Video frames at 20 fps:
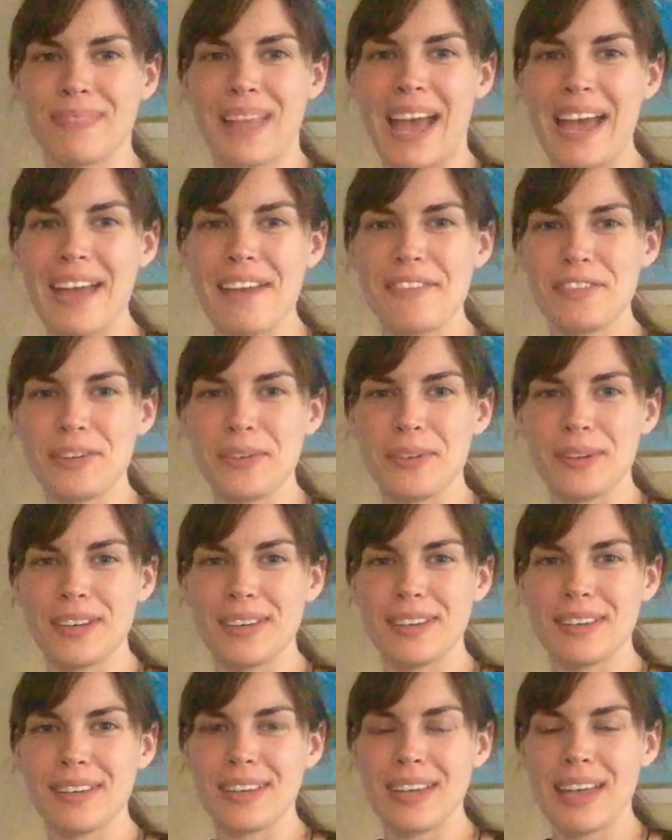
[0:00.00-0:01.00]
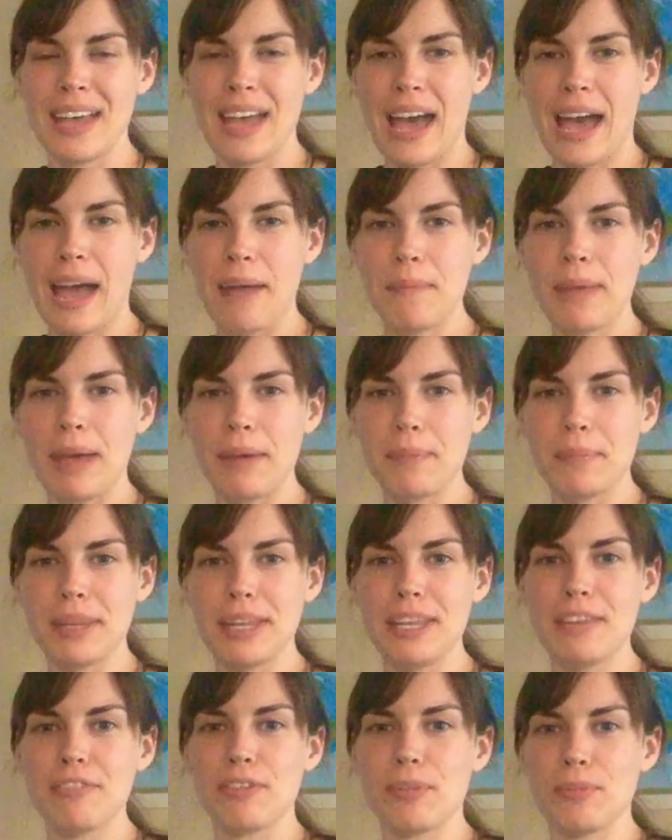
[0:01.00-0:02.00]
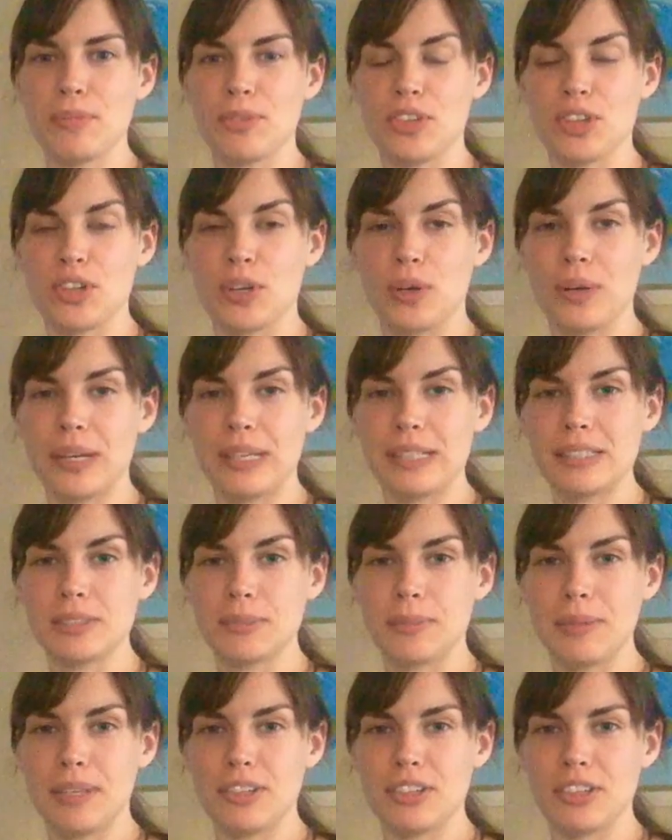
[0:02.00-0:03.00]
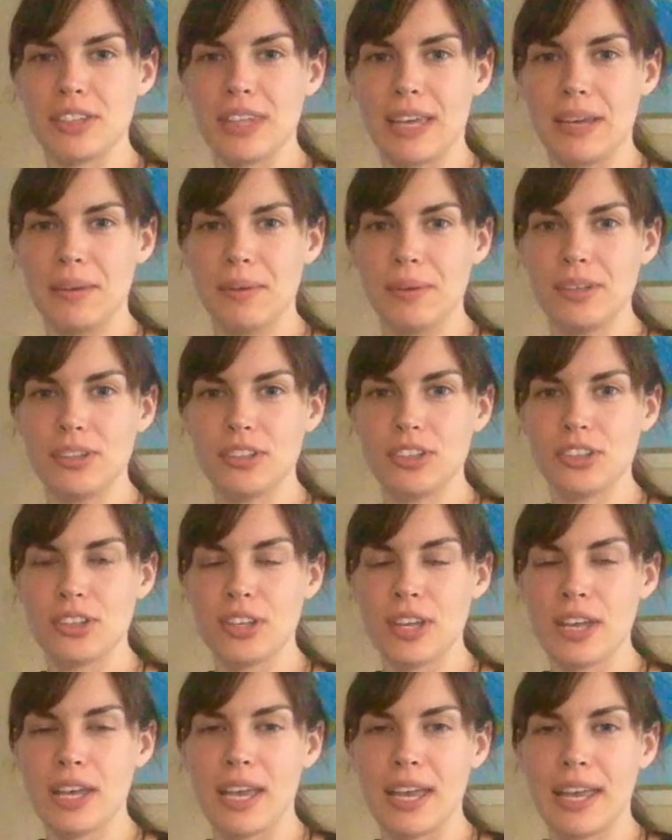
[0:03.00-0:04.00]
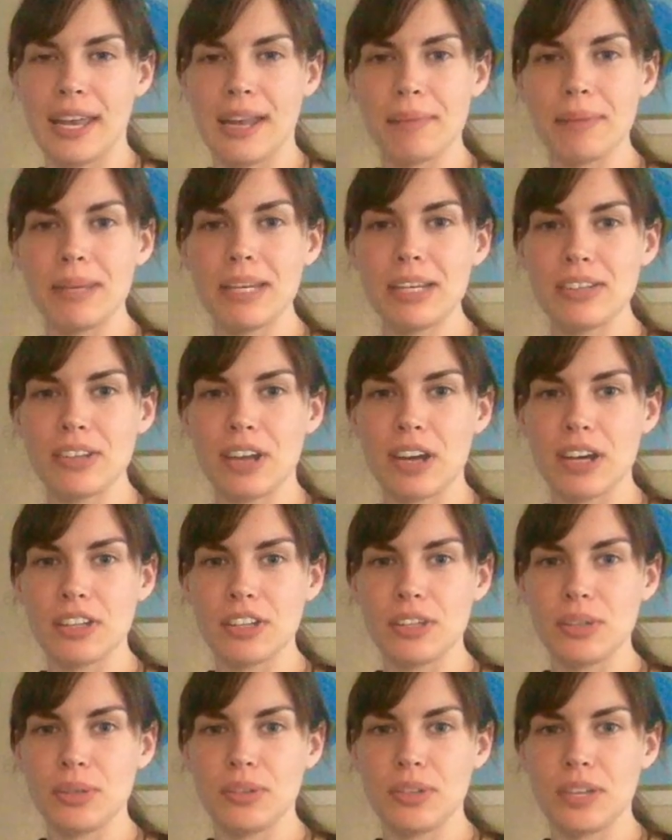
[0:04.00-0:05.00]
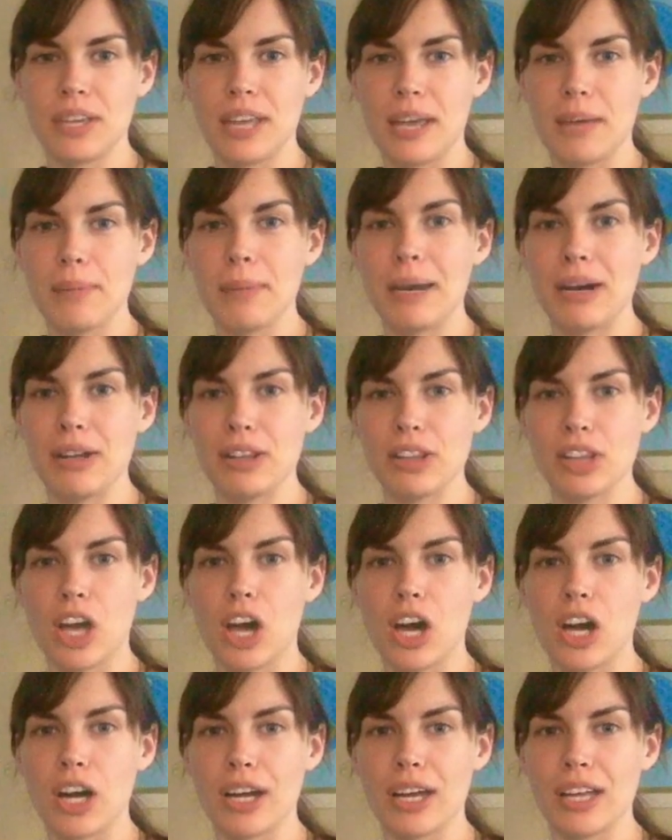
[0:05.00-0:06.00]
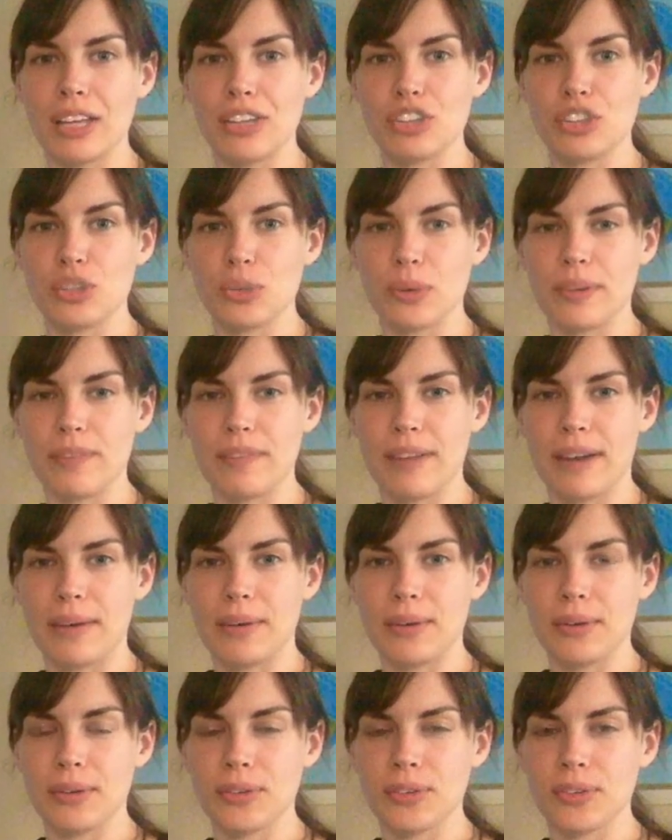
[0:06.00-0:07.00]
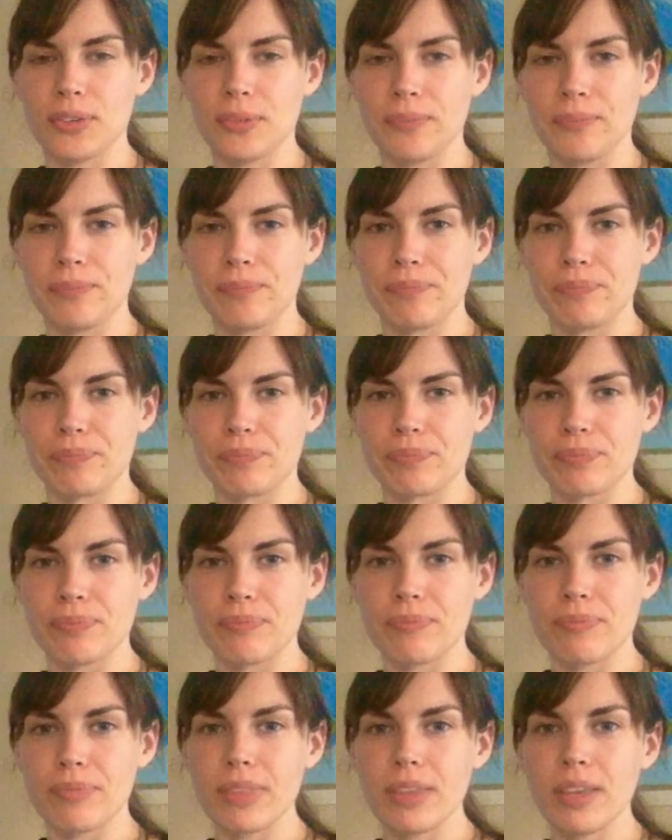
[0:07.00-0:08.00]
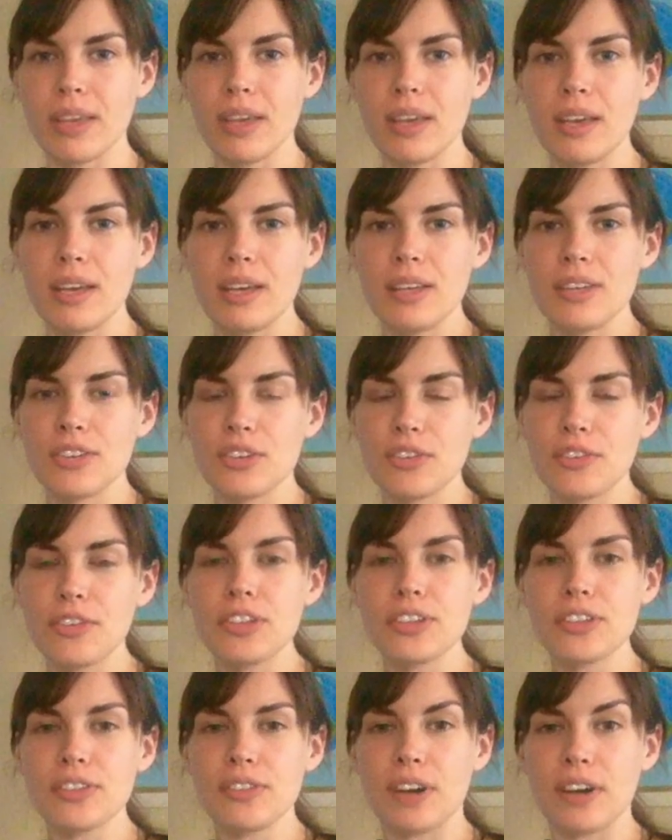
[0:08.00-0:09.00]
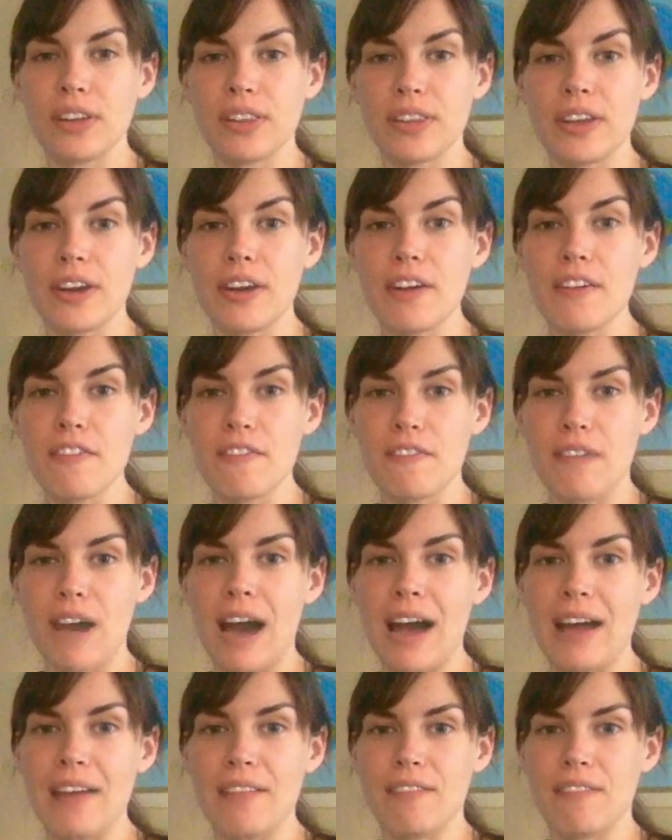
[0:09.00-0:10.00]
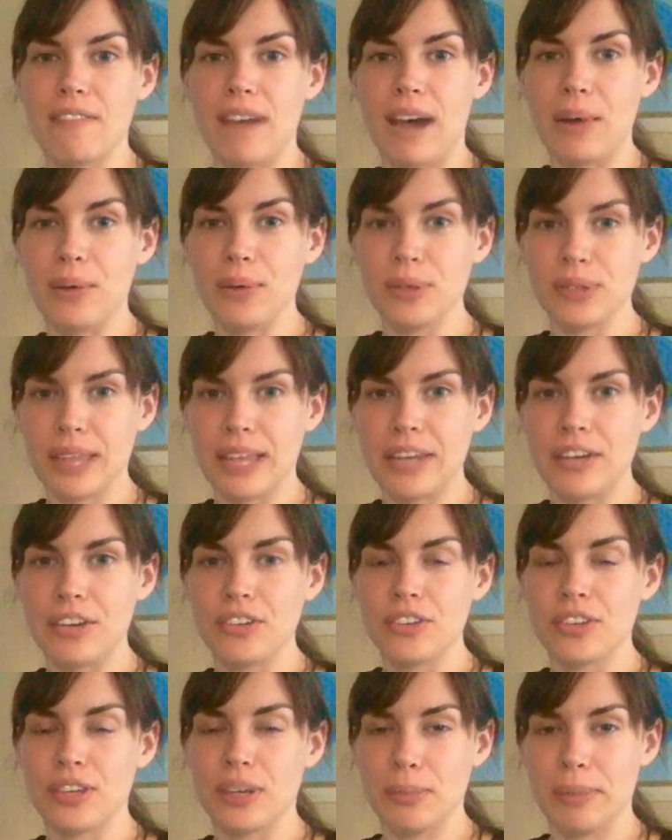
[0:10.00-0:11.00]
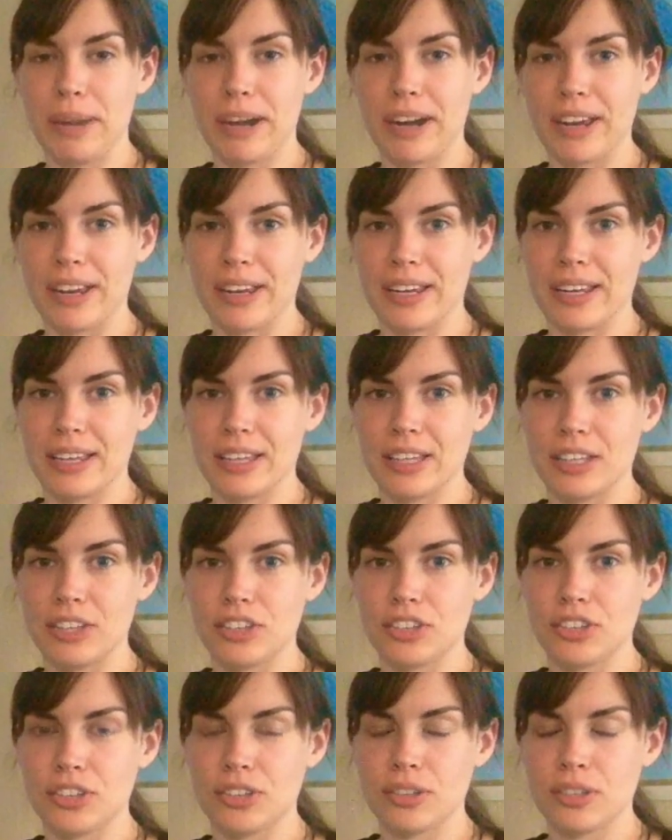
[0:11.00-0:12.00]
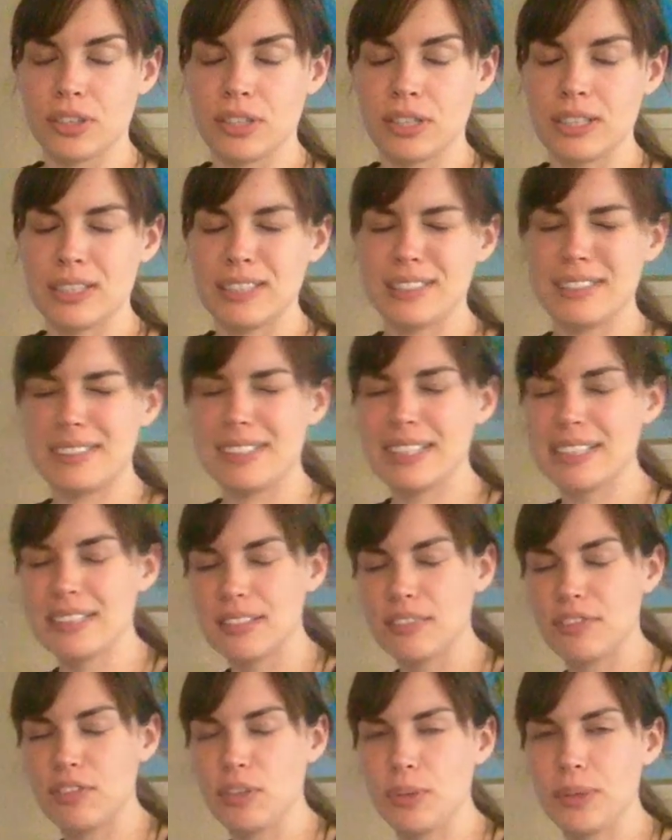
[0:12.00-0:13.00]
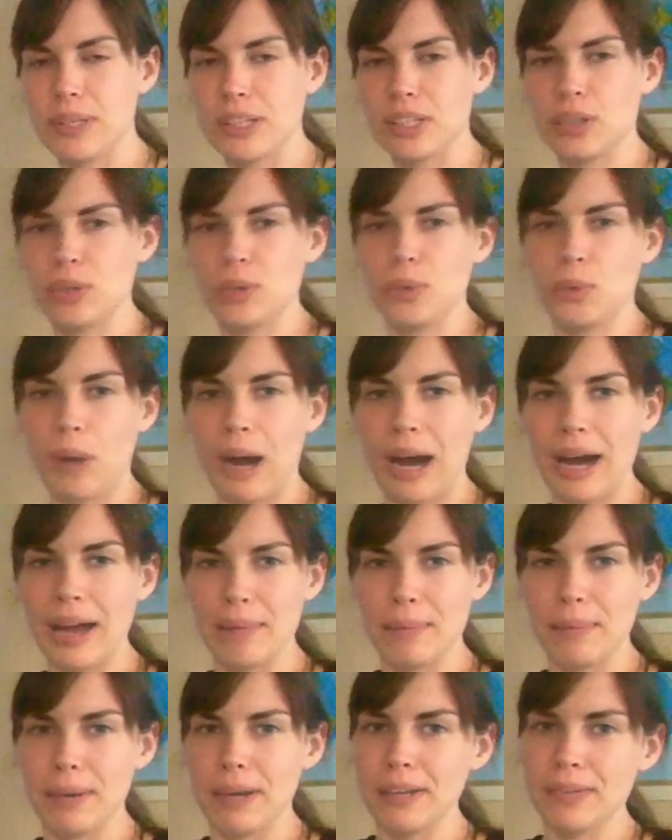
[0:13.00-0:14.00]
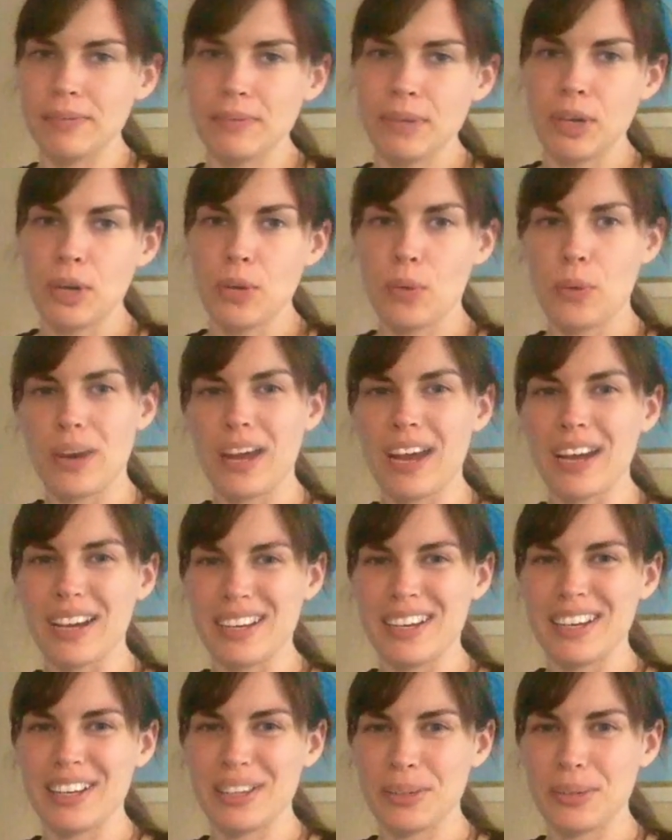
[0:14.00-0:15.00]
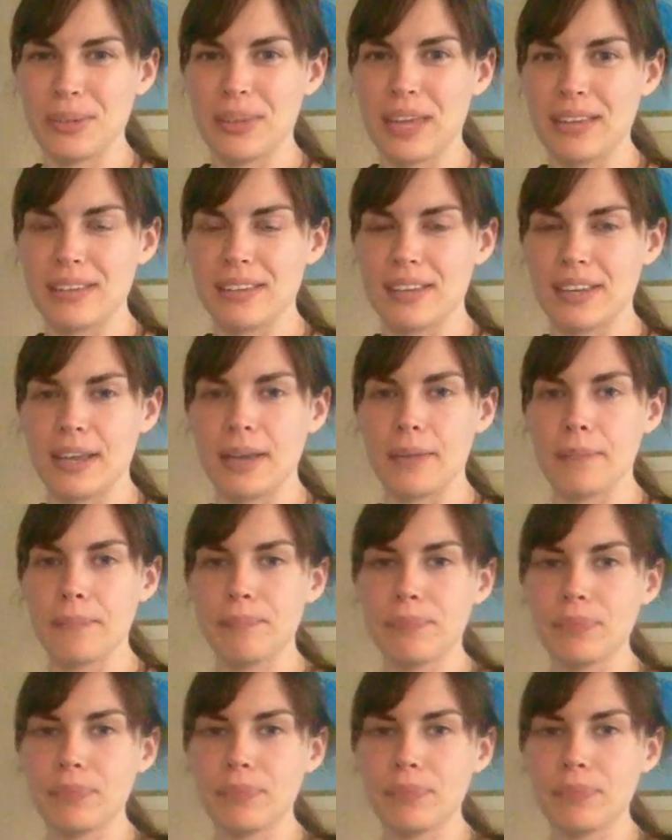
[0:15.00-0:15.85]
Hi everyone, I'm Emily from Sequoia Speech and Language, and I'm going to talk to you today about long and short vowels. So first of all, there are 5 vowel letters in American English. 6 if you include Y, but we're not going to include that today.